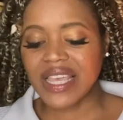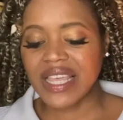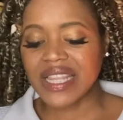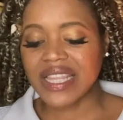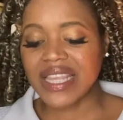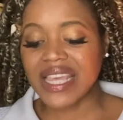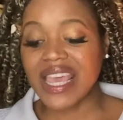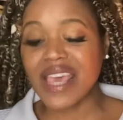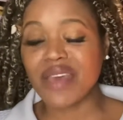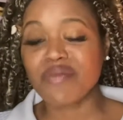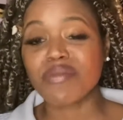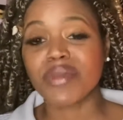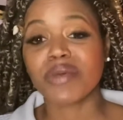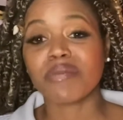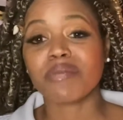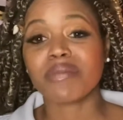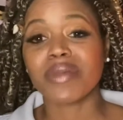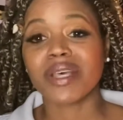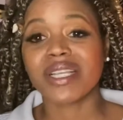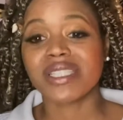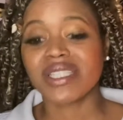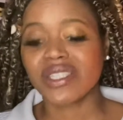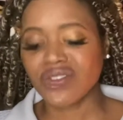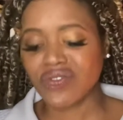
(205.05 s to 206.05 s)
They had been
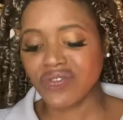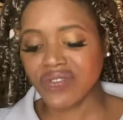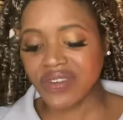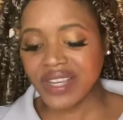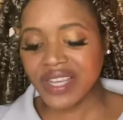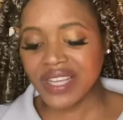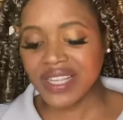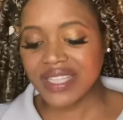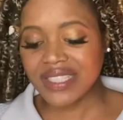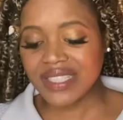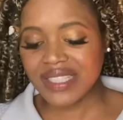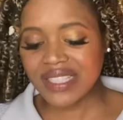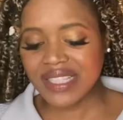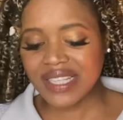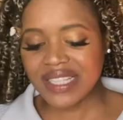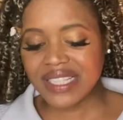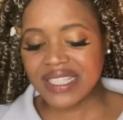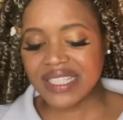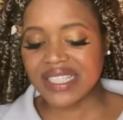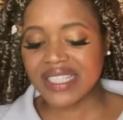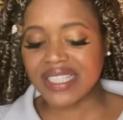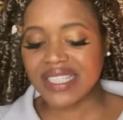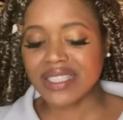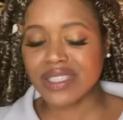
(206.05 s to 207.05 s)
best friends
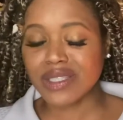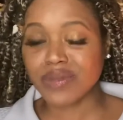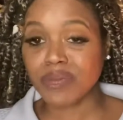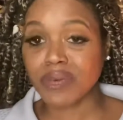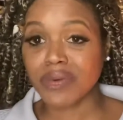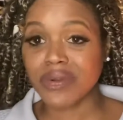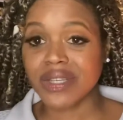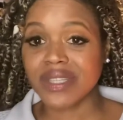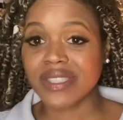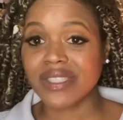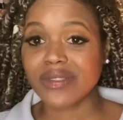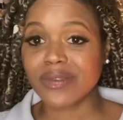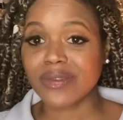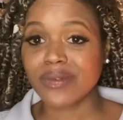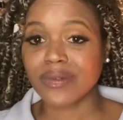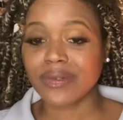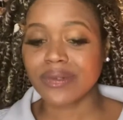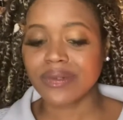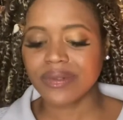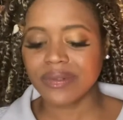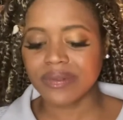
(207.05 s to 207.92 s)
since preschool.